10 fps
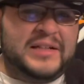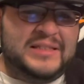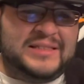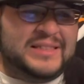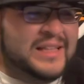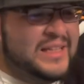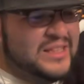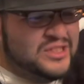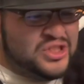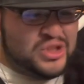He's
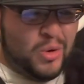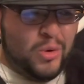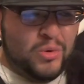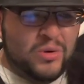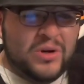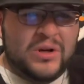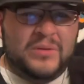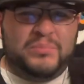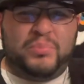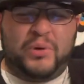so
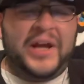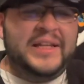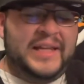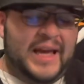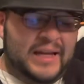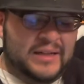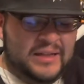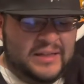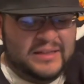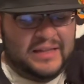brain dead.
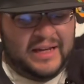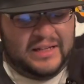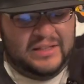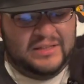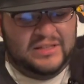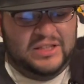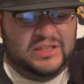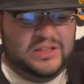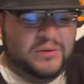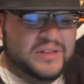Like
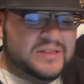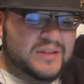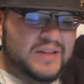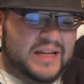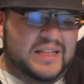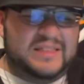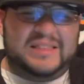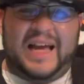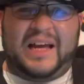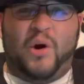you, don't even see like
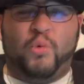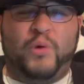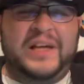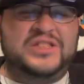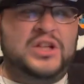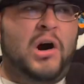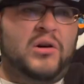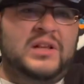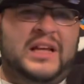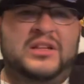he's like a rangy
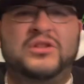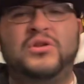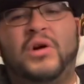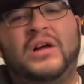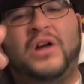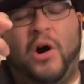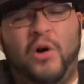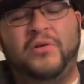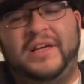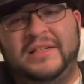Hulk. Like you know how the
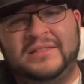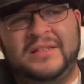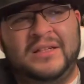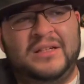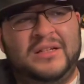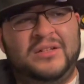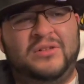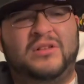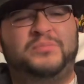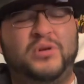Hulk is.
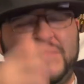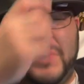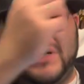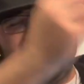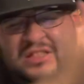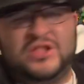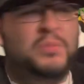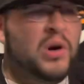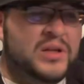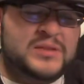You know, Bruce Banner's the
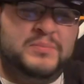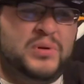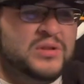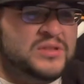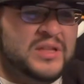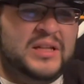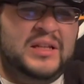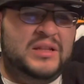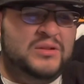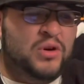smartest person
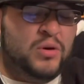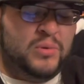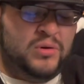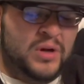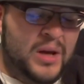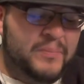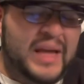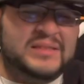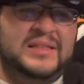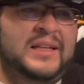normal.
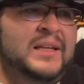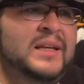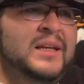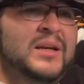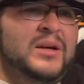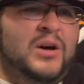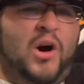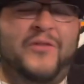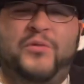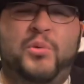Basically,
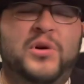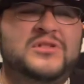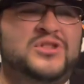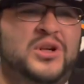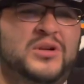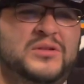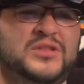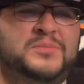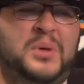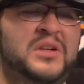off one
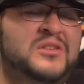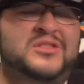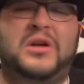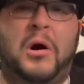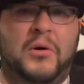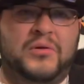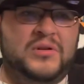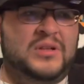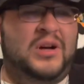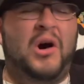turned Spinner into the Hulk
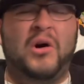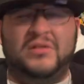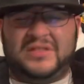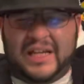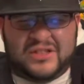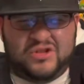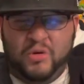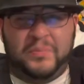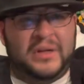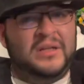because Hulk's like
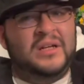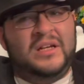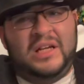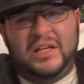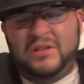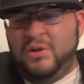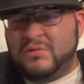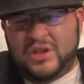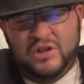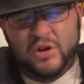stupid. He
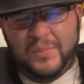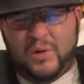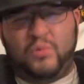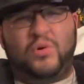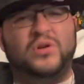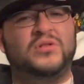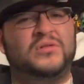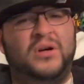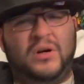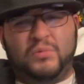knows a little bit of
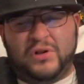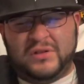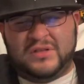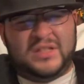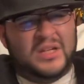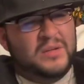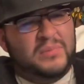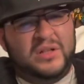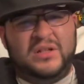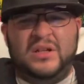world of words,
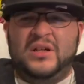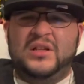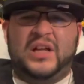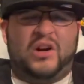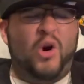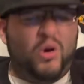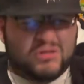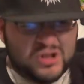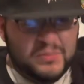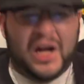but he, like
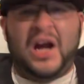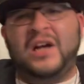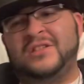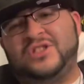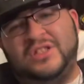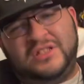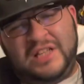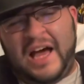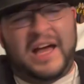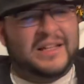Hulk smash and
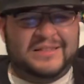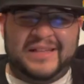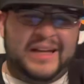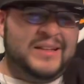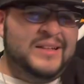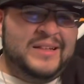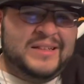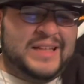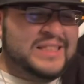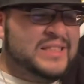that, and like
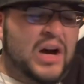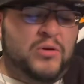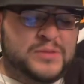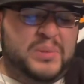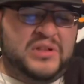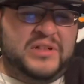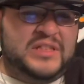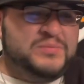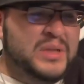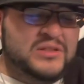that's how Spinner
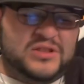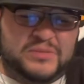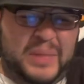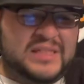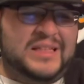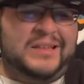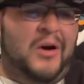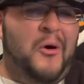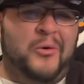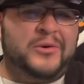is. Spinner's basically the
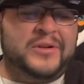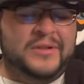Hulk.